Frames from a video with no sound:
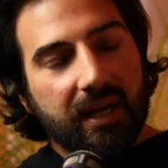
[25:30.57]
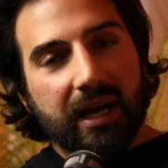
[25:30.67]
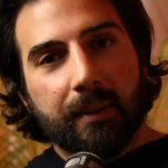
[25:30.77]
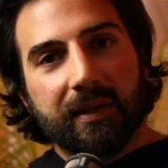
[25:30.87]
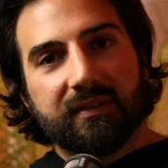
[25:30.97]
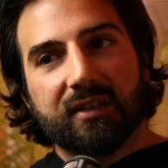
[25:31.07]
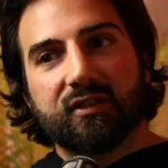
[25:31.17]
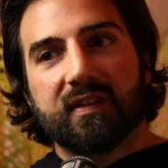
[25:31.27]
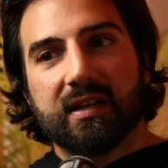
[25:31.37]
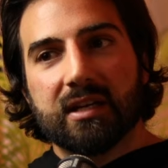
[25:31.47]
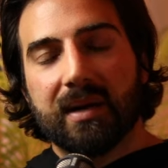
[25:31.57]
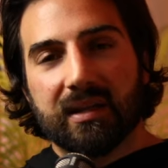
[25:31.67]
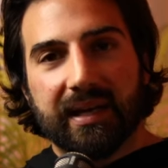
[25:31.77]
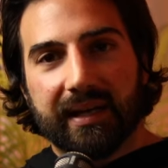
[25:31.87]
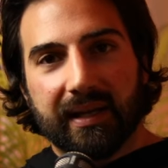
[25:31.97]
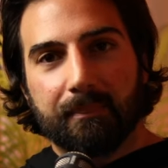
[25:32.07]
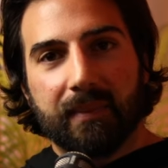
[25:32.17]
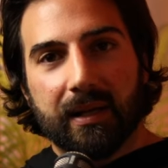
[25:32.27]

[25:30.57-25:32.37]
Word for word: Um, it's not just talking about like a, um,